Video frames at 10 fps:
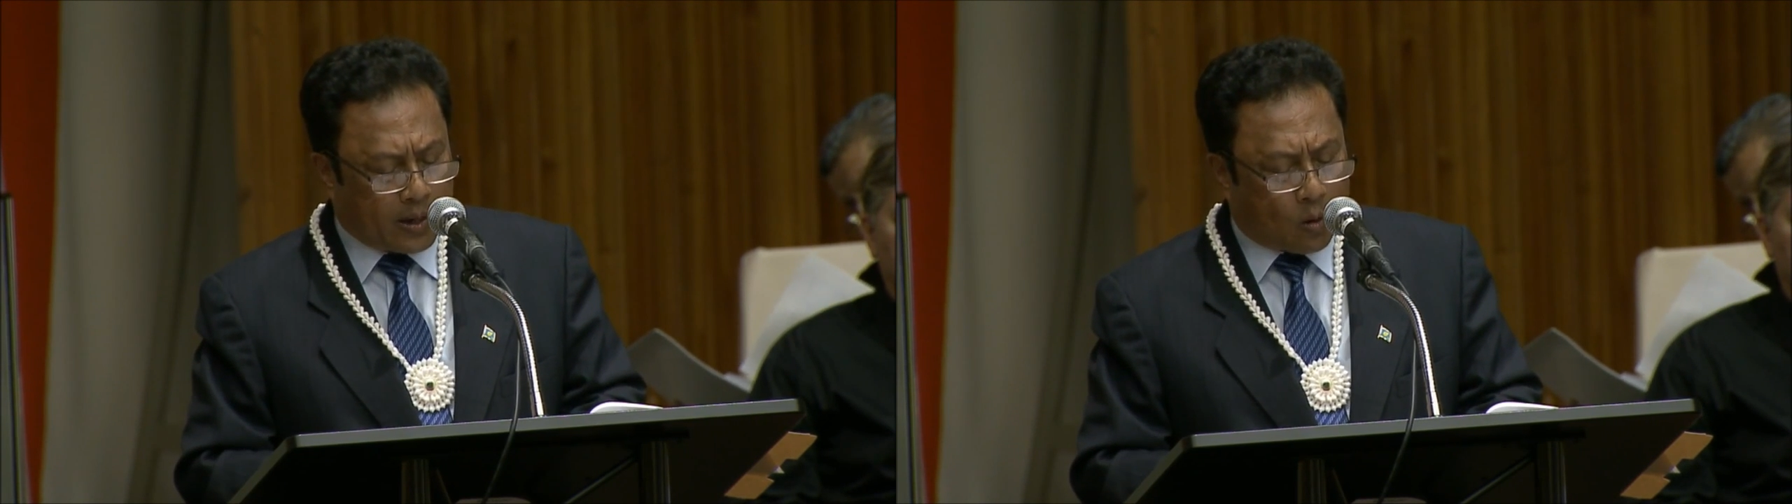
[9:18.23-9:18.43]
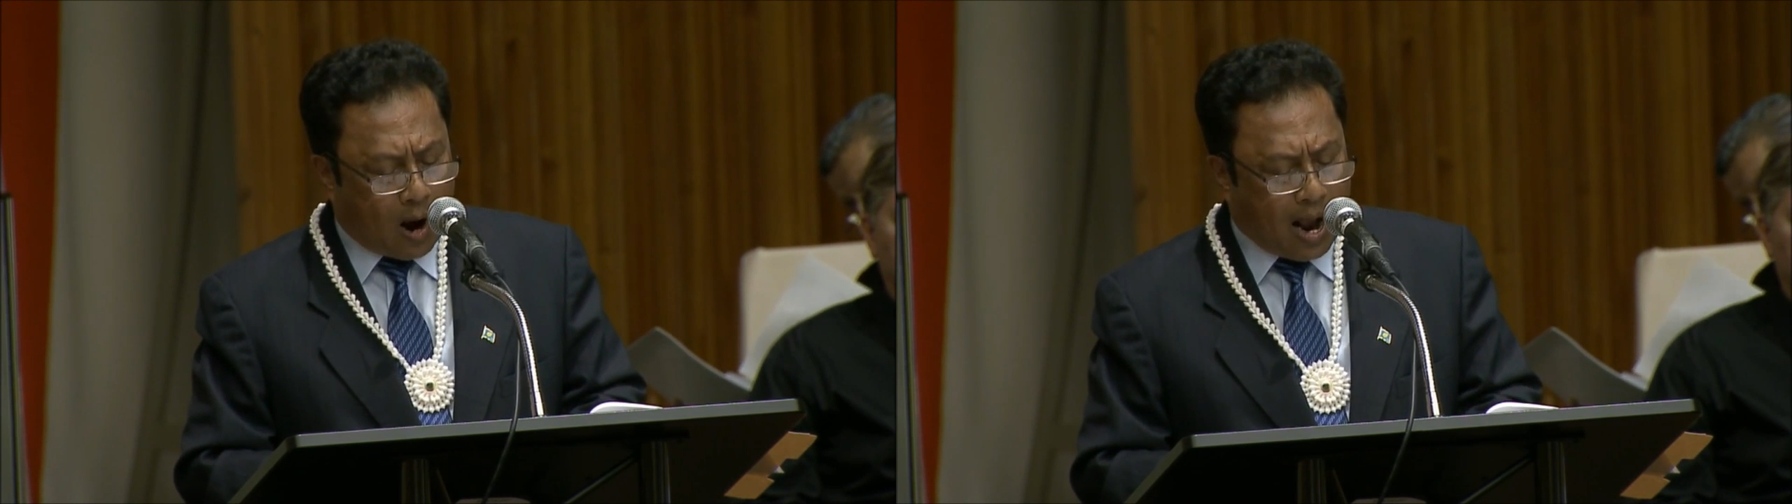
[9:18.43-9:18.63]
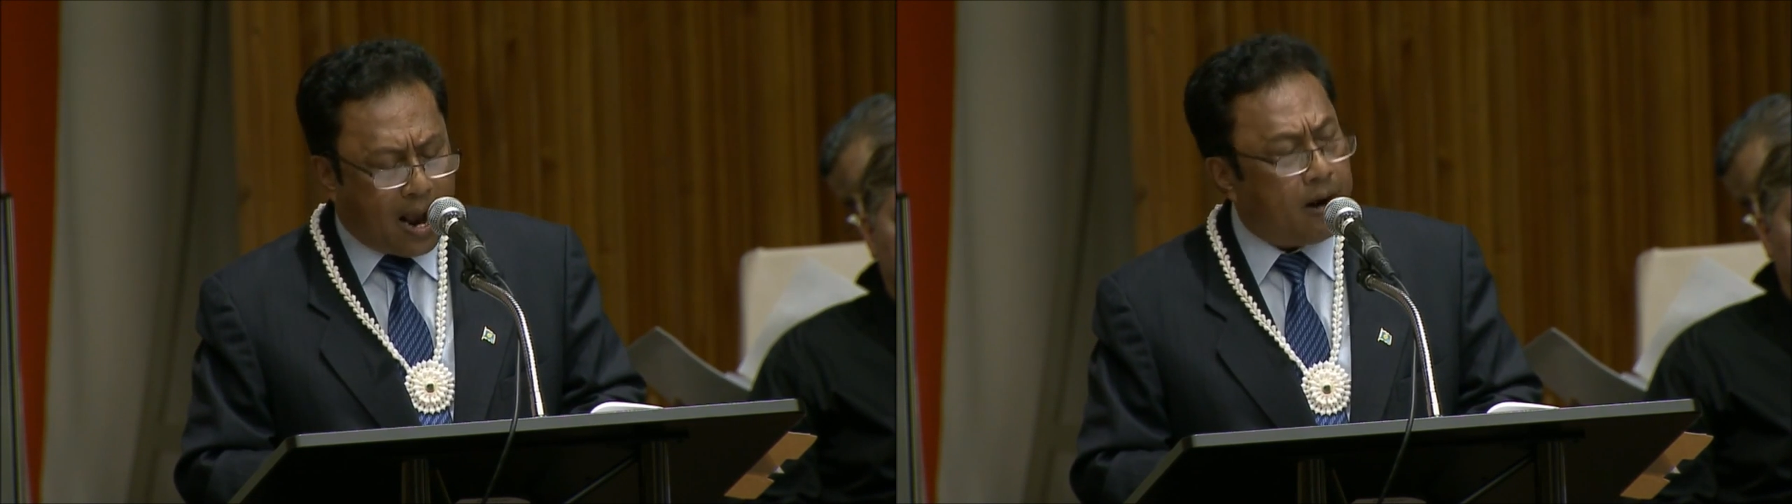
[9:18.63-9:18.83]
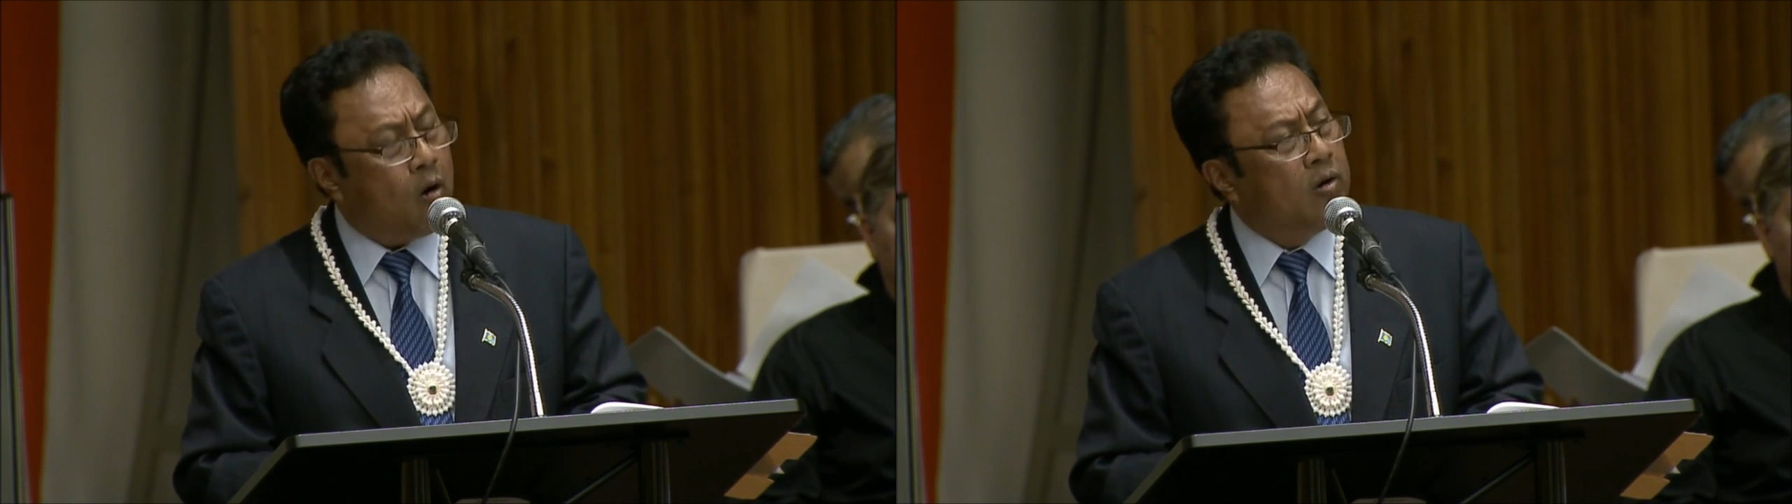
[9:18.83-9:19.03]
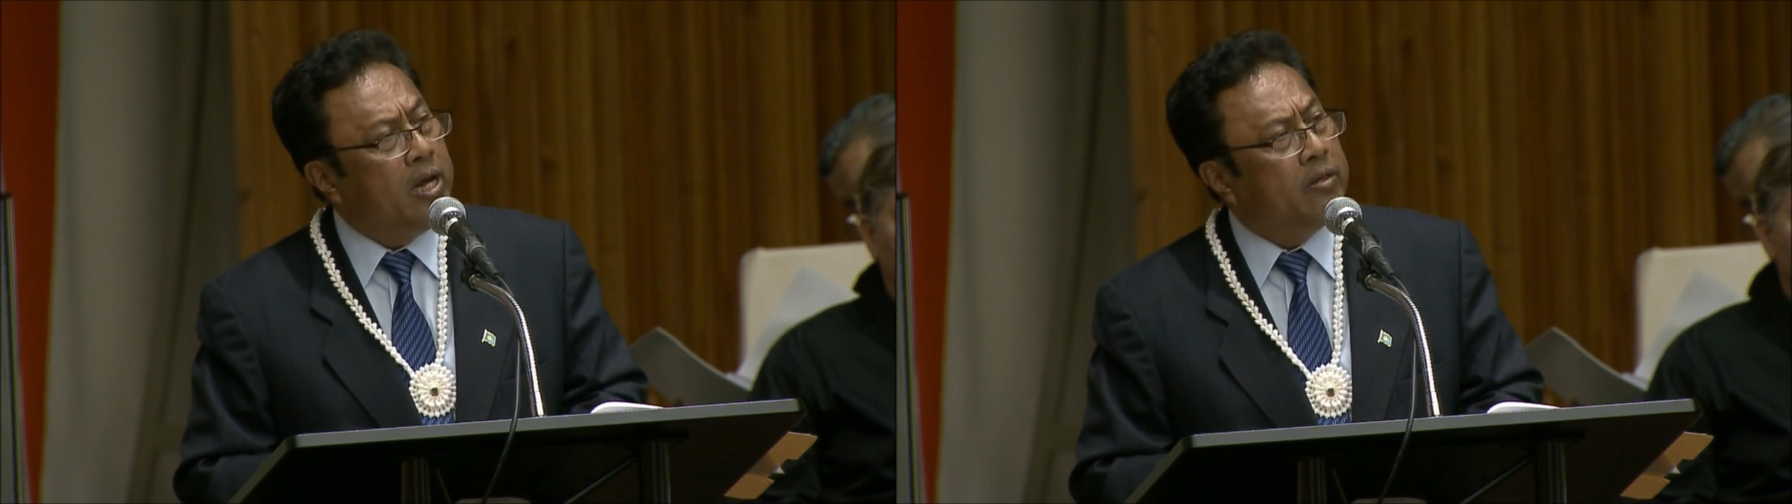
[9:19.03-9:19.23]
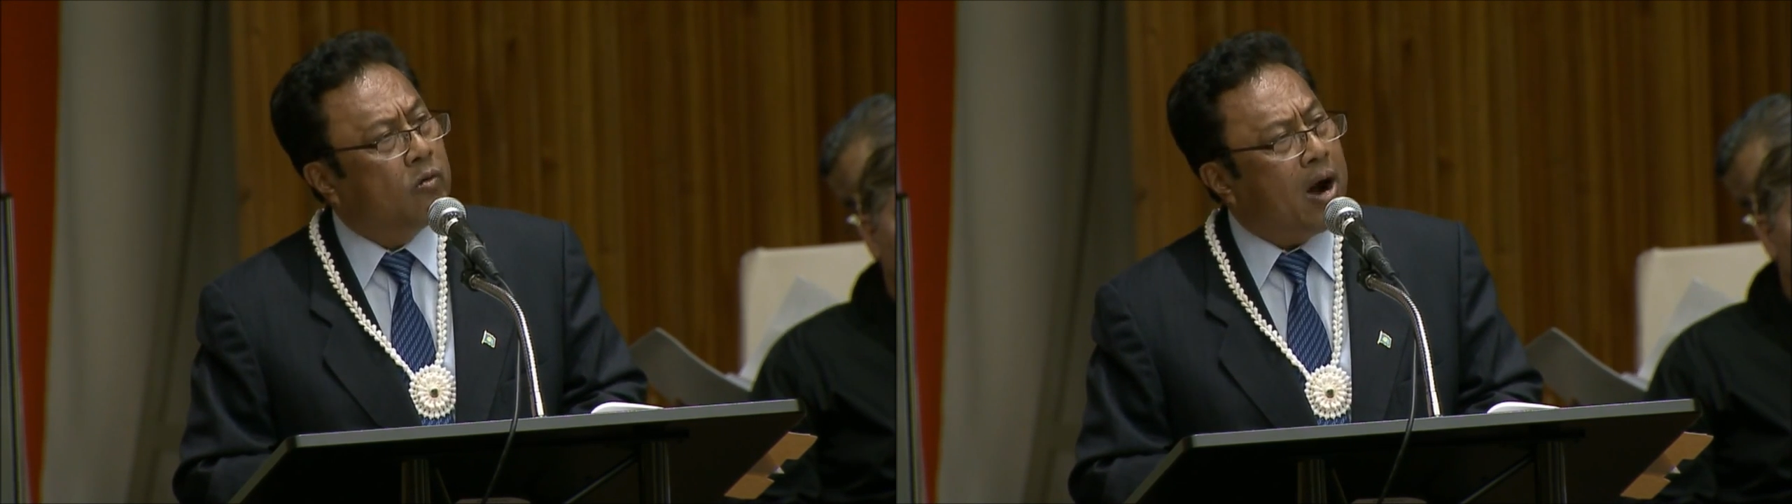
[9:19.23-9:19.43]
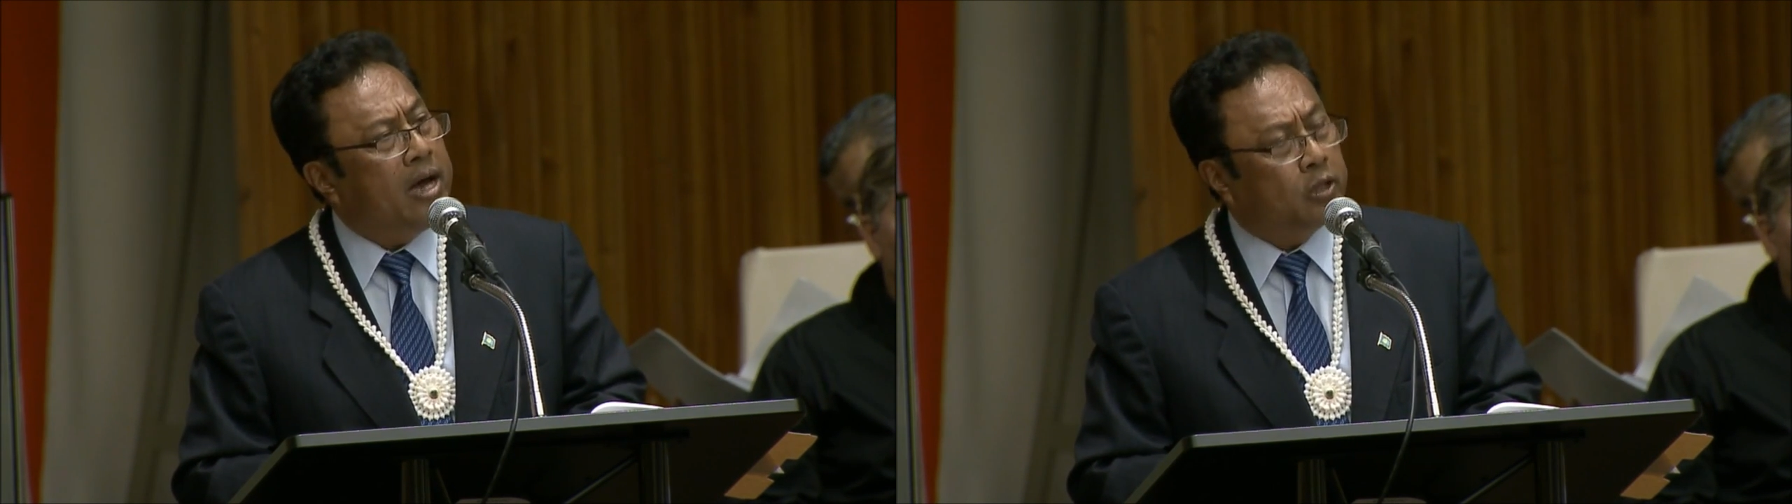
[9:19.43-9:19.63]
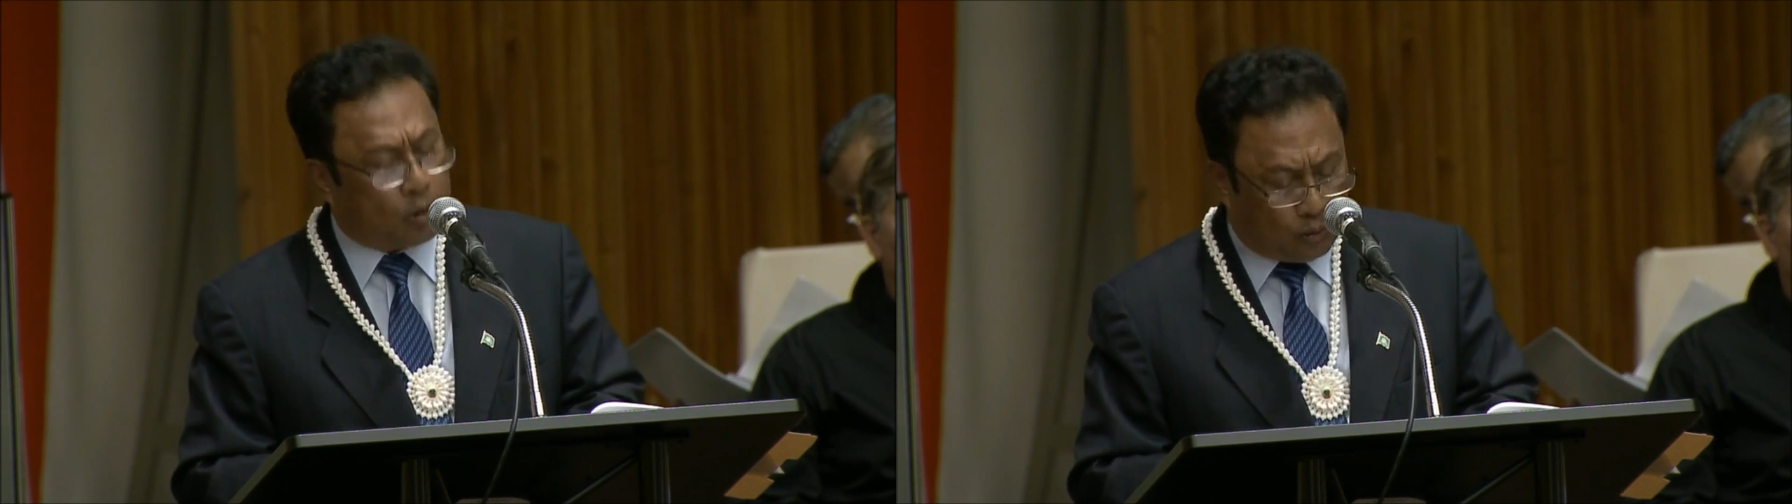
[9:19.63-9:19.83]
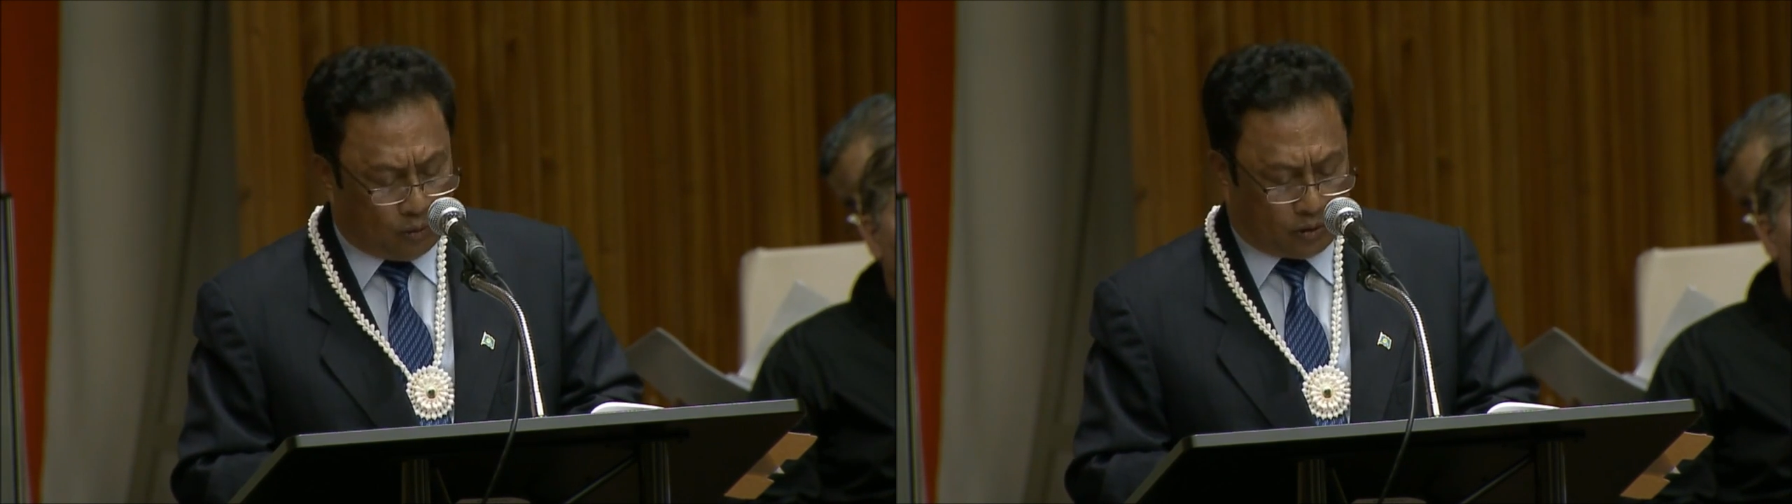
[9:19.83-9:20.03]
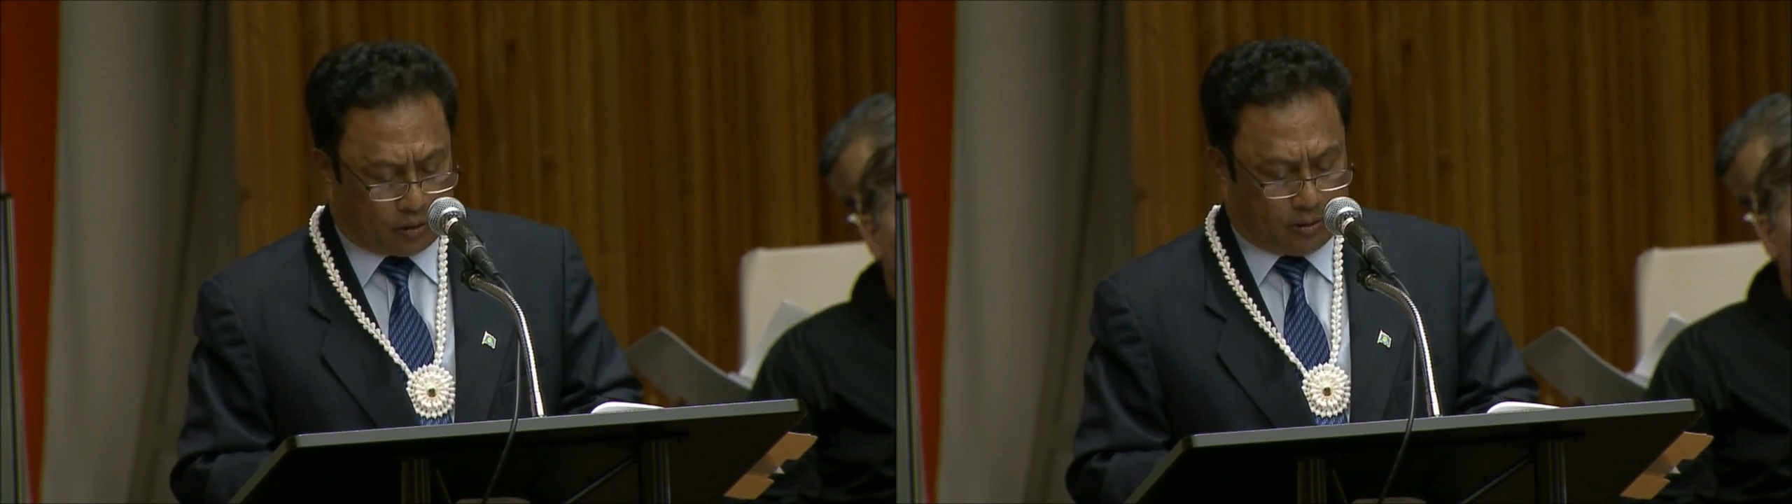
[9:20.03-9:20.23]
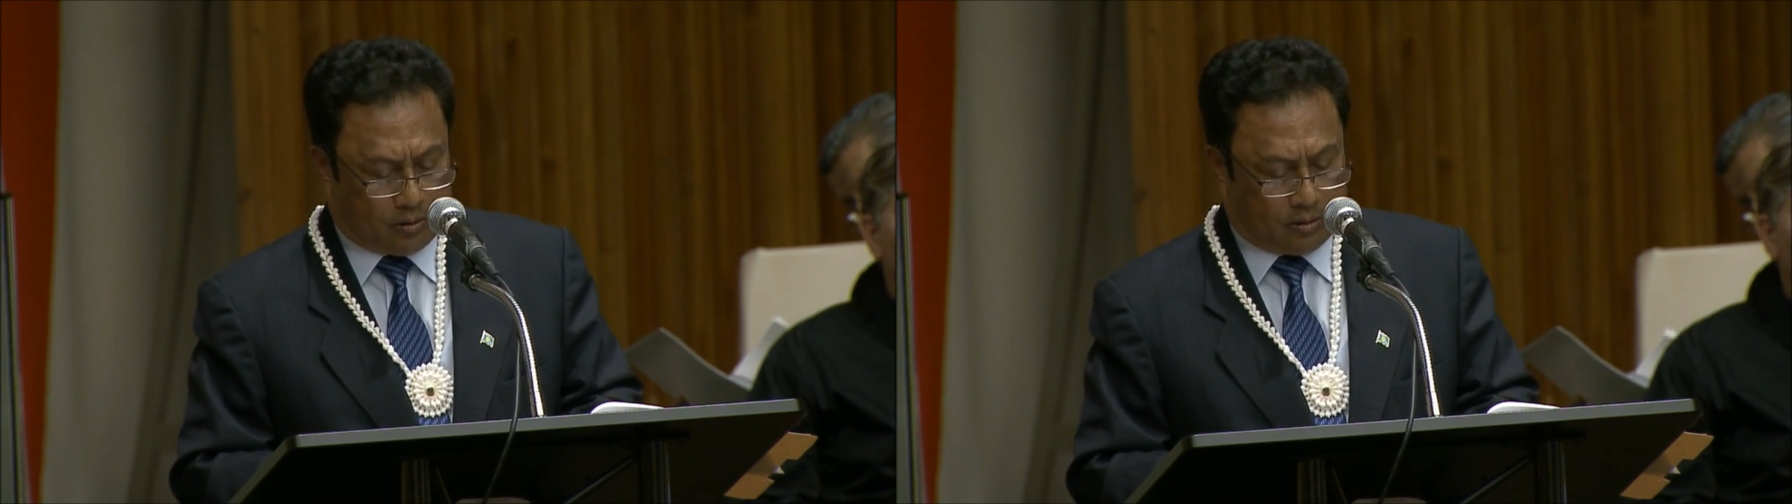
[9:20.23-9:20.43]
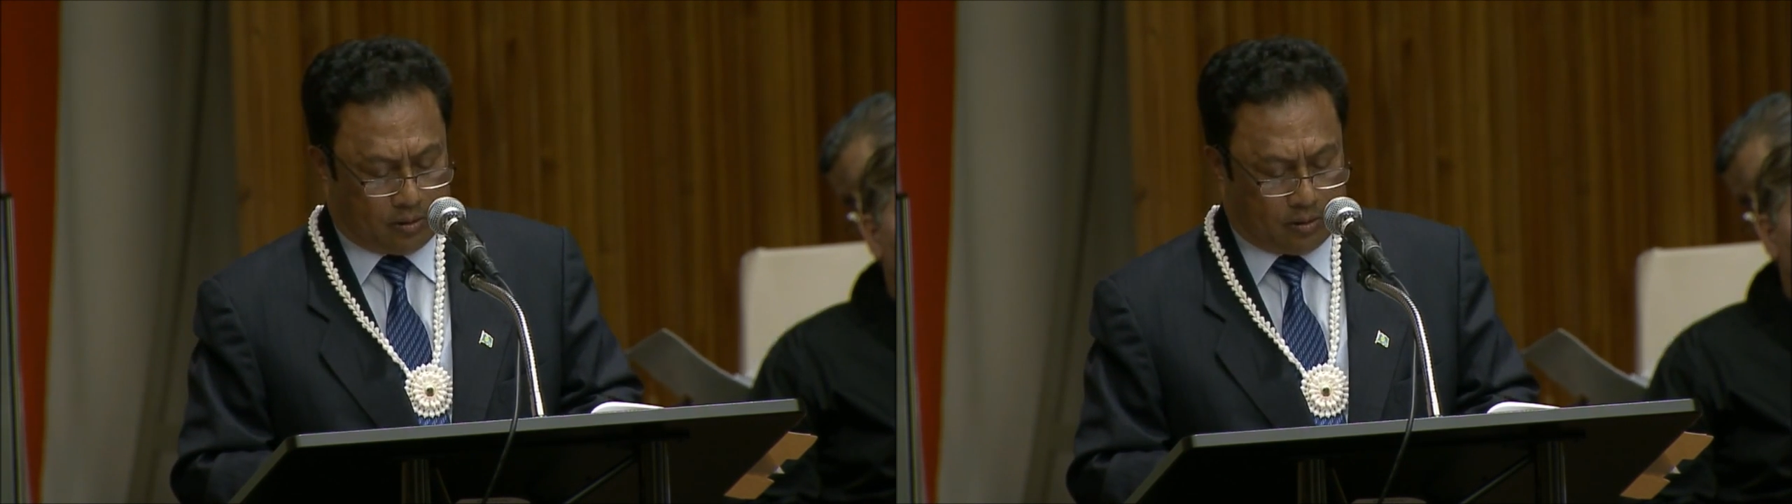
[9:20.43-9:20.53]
require only the right tools